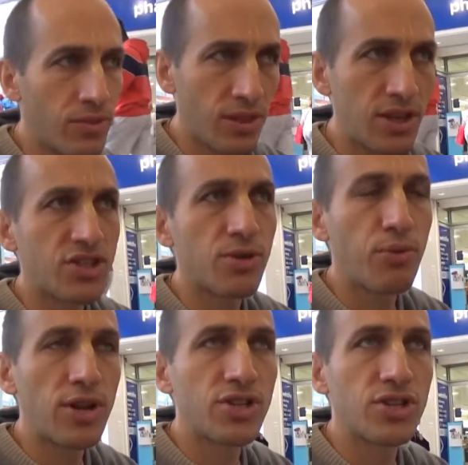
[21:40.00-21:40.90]
there's the
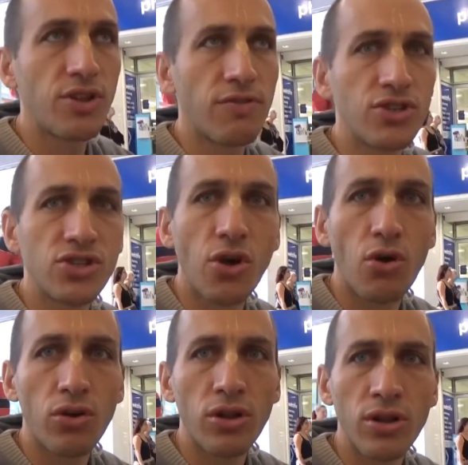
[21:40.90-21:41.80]
presence of the
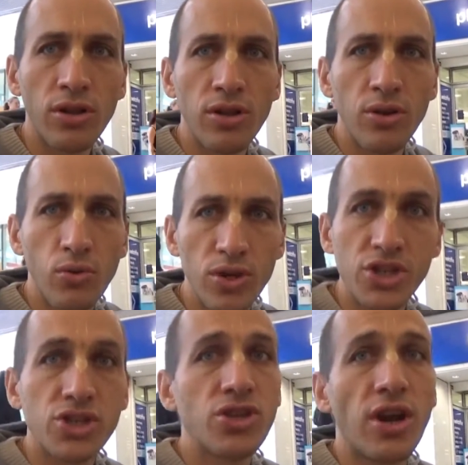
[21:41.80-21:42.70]
soul. Right. Which
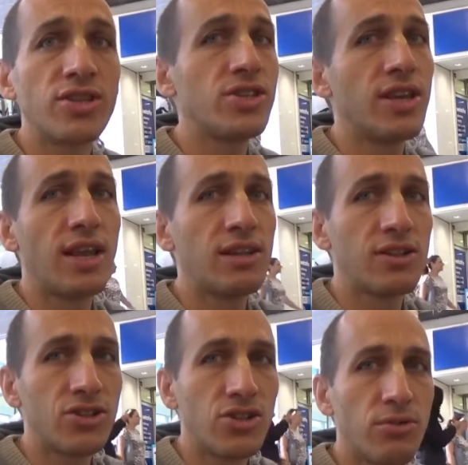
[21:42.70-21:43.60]
is transcendental
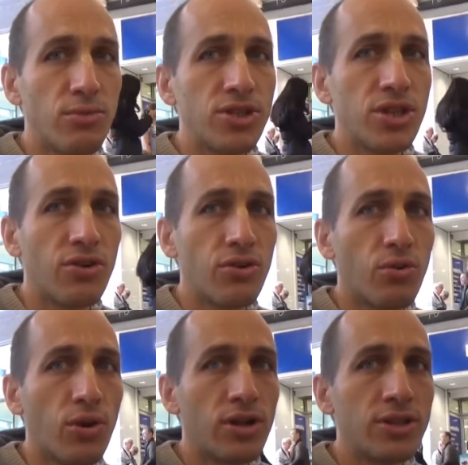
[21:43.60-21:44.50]
to the material world.